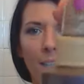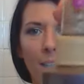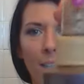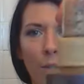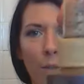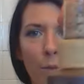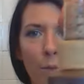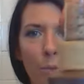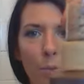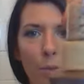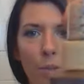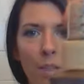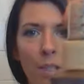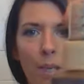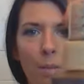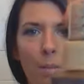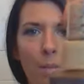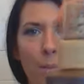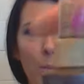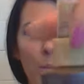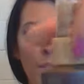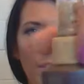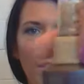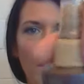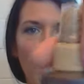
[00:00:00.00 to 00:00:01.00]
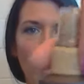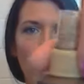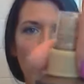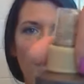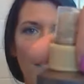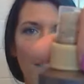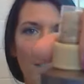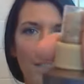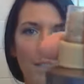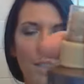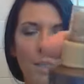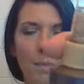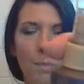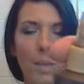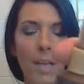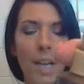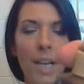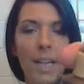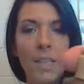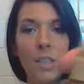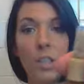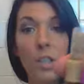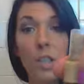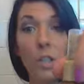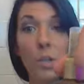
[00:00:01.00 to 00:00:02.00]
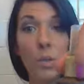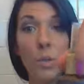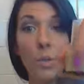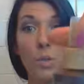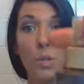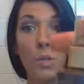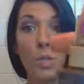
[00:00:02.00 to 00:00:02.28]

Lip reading: You probably shouldn't, but I do.